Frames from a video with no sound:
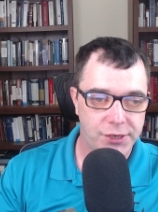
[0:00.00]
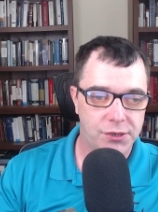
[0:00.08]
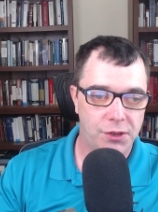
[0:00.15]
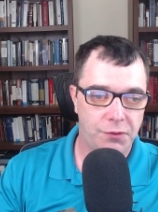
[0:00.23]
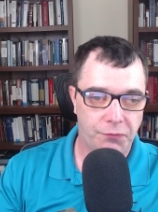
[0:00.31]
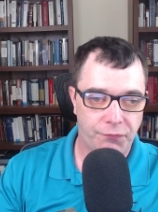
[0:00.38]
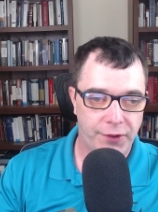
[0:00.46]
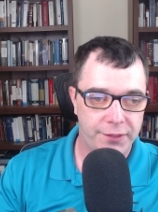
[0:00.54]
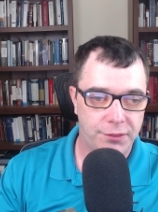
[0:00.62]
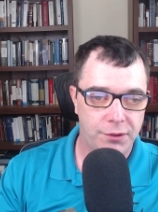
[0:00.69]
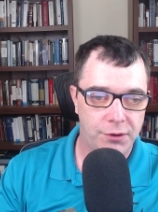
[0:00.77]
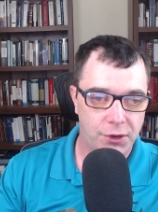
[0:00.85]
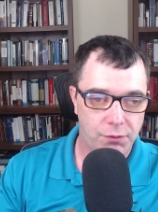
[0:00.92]
alone, the faith
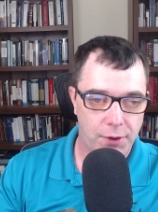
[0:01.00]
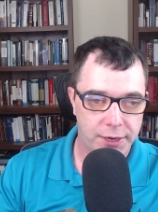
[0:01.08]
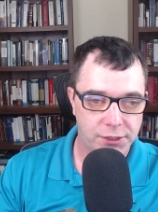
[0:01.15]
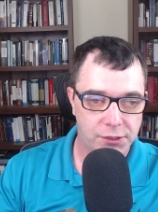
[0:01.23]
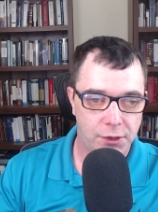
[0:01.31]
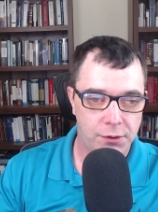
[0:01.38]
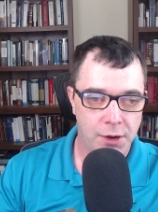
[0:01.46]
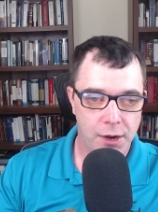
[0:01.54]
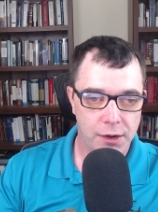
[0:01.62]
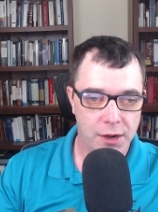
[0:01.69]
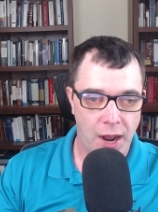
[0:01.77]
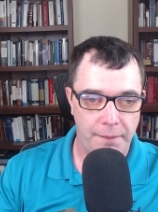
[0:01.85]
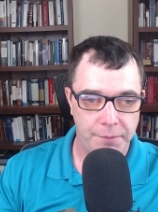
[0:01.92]
alone, and Christ alone,
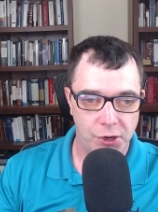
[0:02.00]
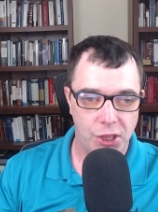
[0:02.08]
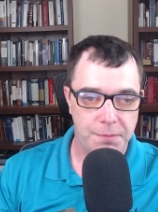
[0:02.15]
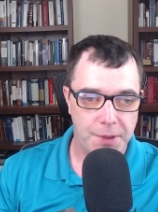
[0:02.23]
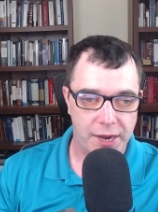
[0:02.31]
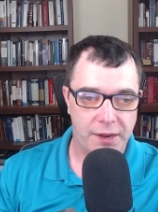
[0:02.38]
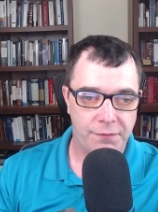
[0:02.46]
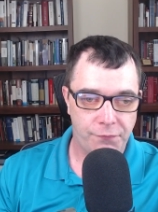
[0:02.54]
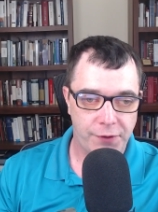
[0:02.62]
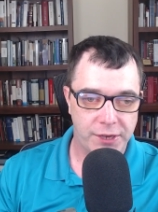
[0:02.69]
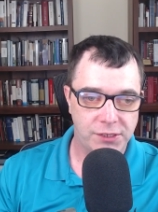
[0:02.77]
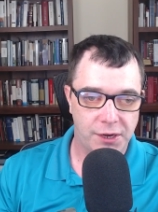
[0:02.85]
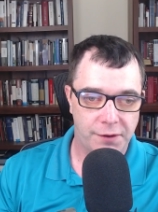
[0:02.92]
not merely by
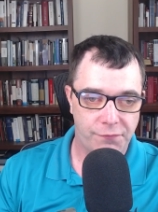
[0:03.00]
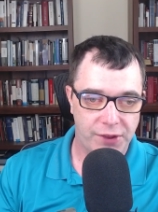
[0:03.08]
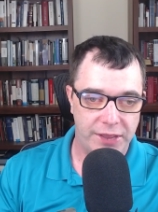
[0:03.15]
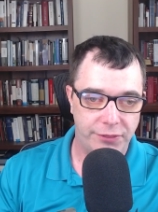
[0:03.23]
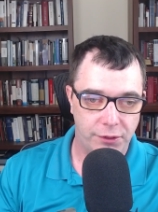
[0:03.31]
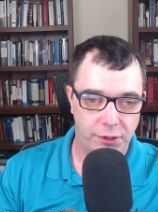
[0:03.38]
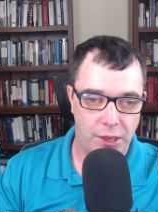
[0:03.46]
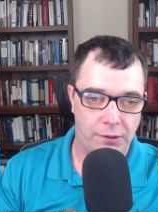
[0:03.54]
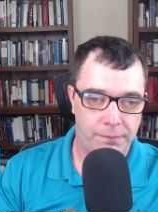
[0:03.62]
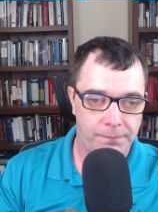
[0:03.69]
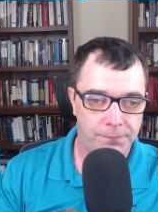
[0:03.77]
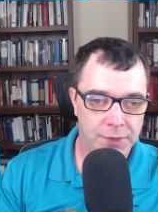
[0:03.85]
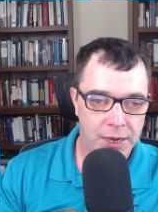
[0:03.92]
confessing faith
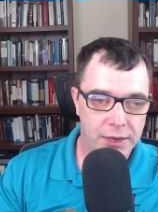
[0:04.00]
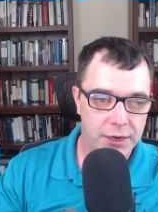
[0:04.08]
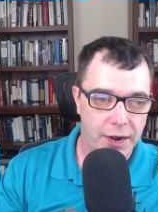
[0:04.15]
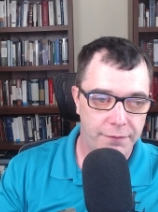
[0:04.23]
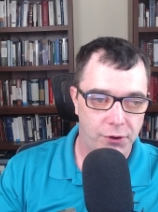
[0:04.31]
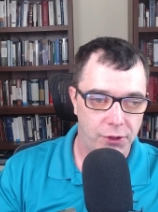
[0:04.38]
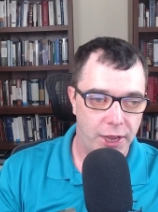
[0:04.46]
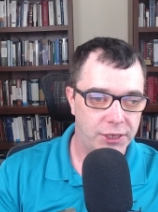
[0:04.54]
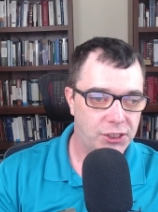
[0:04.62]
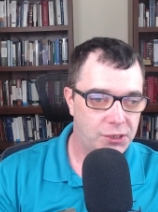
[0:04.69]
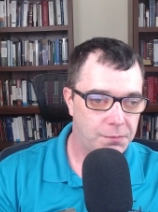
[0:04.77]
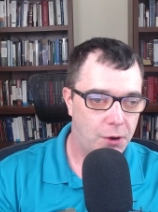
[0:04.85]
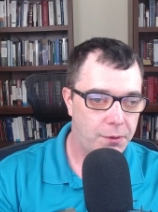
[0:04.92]
alone. Nevertheless,
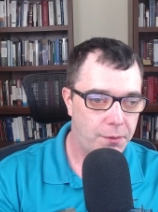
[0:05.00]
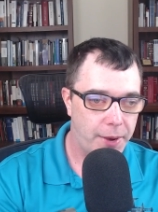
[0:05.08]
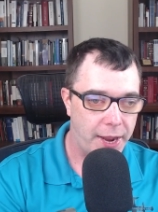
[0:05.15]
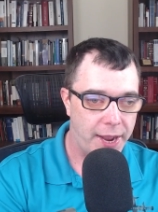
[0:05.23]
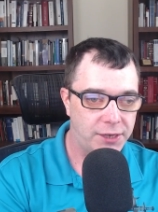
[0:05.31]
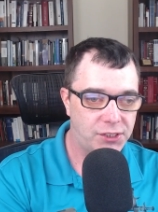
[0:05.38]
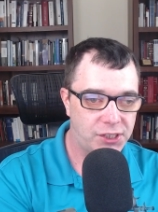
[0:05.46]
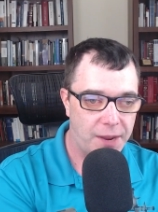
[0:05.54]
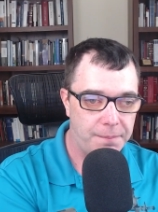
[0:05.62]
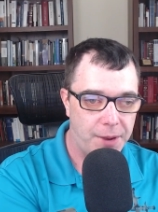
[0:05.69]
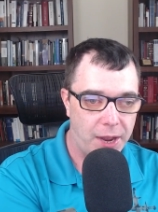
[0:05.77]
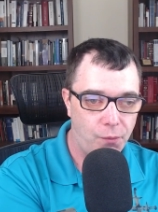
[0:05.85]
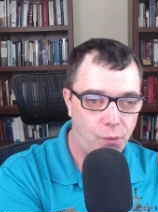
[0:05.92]
the moment we ask, saved
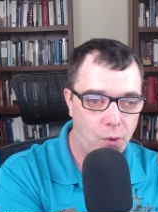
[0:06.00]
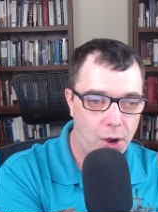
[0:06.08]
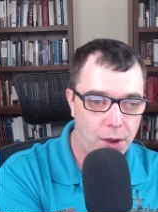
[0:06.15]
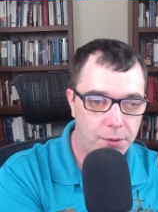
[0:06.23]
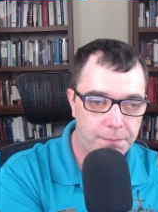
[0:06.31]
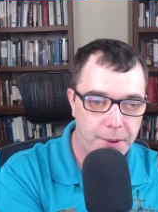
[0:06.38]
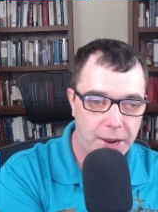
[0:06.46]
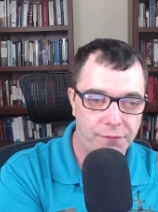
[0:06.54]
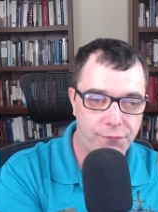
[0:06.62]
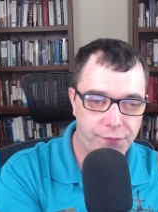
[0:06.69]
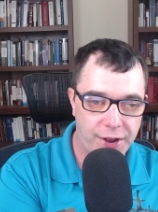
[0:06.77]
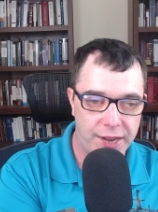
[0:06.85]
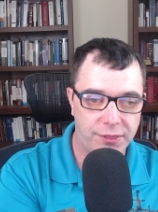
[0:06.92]
by what, by
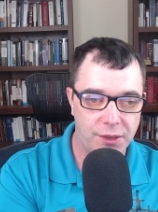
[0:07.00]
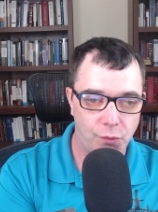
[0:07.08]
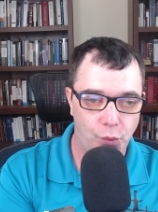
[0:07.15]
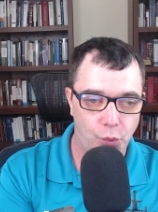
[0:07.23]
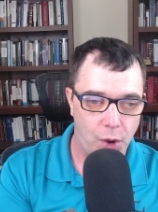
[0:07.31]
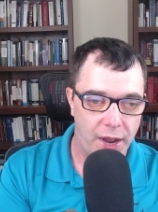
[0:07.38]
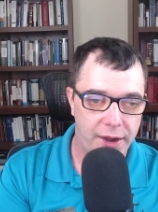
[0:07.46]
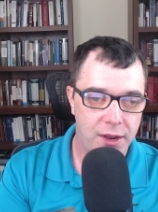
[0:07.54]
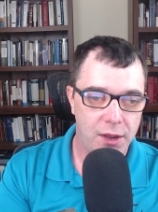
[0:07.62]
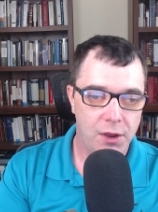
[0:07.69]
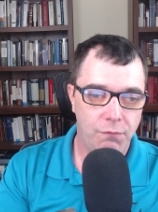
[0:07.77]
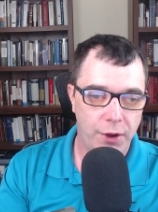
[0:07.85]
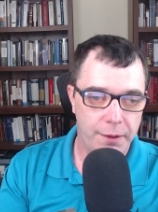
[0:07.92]
faith in what,
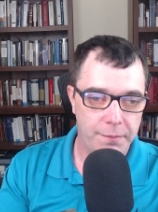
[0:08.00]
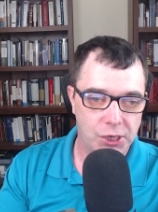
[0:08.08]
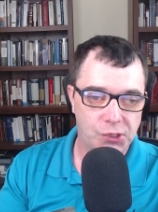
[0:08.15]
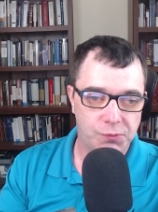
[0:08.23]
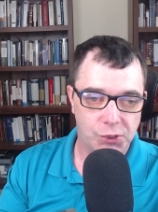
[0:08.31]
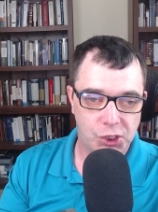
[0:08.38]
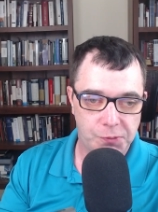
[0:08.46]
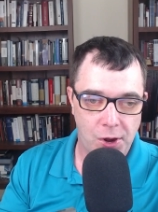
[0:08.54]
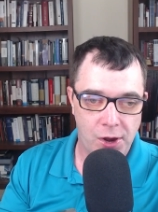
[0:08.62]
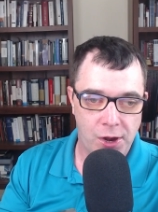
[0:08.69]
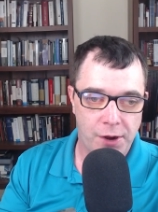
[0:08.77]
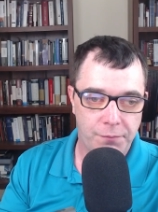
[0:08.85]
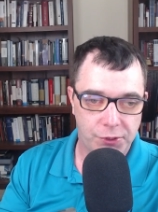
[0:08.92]
we must
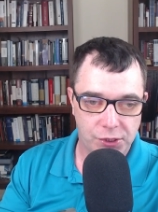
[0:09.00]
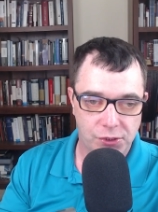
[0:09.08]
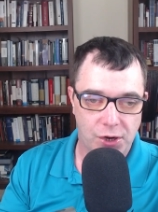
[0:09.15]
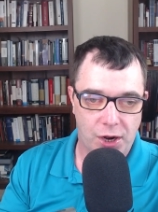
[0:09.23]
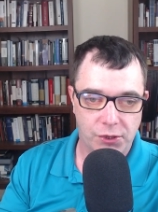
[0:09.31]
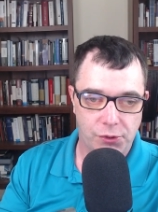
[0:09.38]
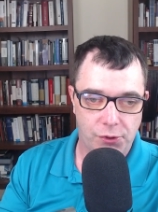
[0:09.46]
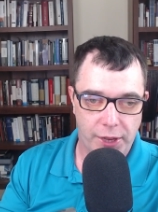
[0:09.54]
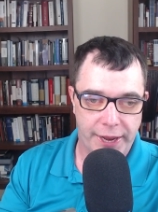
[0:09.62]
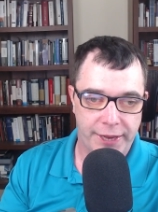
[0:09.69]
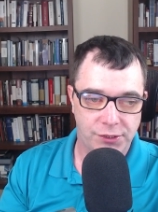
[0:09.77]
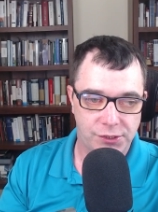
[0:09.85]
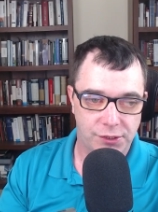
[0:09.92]
respond with a doctrinal
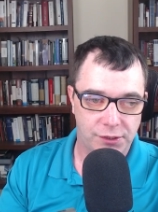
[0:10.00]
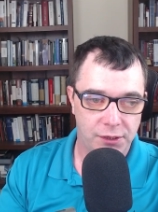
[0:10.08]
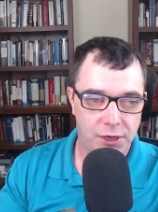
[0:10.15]
answer.